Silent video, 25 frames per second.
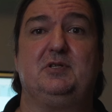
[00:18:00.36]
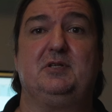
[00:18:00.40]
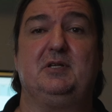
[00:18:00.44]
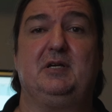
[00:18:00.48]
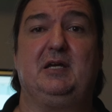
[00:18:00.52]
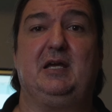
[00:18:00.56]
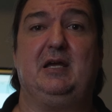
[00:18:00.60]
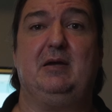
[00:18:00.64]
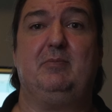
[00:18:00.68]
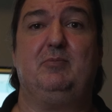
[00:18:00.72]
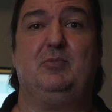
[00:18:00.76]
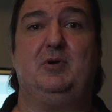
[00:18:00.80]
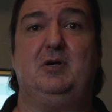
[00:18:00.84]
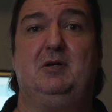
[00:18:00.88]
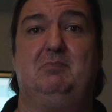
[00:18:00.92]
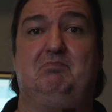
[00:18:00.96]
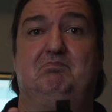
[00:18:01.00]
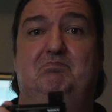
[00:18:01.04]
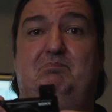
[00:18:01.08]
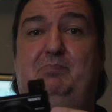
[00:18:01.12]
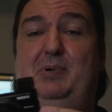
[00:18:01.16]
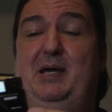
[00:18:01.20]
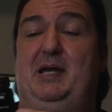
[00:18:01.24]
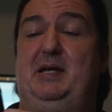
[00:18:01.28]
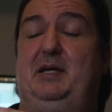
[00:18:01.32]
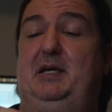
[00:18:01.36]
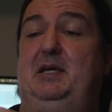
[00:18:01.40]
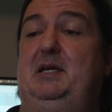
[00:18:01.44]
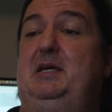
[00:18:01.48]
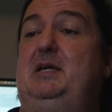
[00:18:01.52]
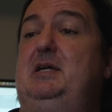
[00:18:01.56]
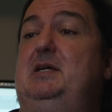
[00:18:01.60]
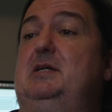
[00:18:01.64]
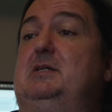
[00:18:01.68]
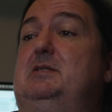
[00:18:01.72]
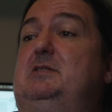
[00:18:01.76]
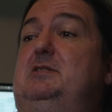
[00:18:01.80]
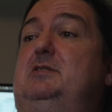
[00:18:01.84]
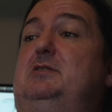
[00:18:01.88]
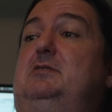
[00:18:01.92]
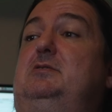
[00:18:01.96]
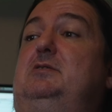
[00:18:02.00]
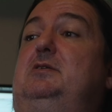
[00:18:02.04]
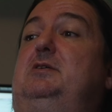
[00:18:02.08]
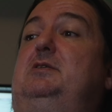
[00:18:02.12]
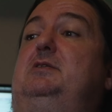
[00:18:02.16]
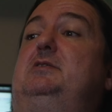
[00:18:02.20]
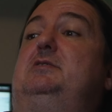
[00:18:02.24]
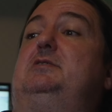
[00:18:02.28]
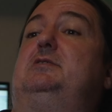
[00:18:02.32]
the camera back here to
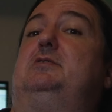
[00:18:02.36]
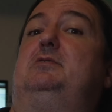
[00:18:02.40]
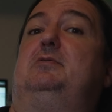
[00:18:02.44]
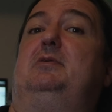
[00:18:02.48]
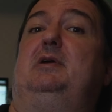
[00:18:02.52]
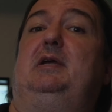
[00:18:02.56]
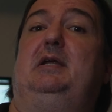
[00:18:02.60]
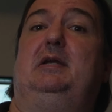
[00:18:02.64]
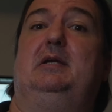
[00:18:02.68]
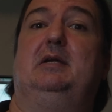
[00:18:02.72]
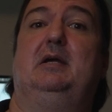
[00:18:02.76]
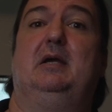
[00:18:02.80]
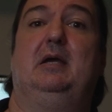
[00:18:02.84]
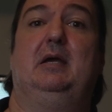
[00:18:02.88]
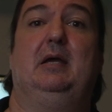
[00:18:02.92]
look at the screen.